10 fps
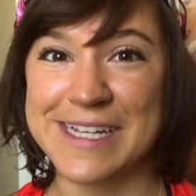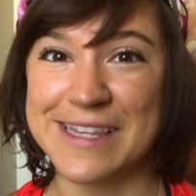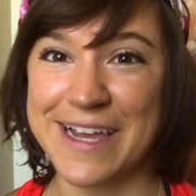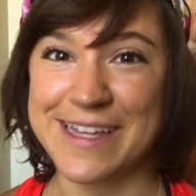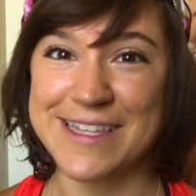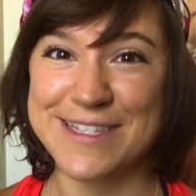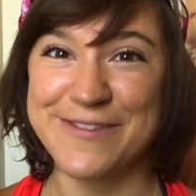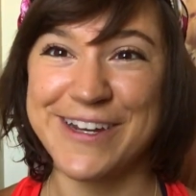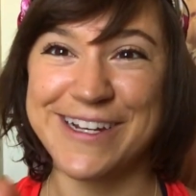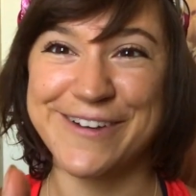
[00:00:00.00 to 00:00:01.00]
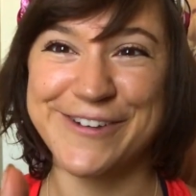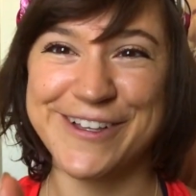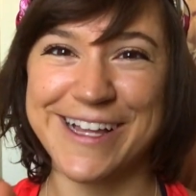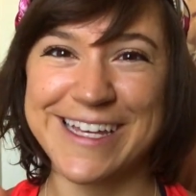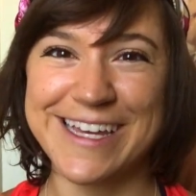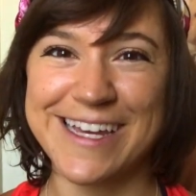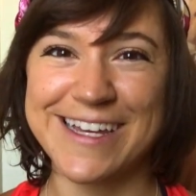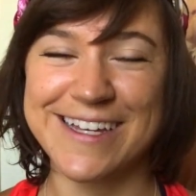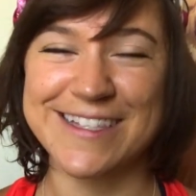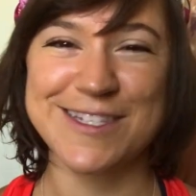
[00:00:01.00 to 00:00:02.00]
like this video if you like it,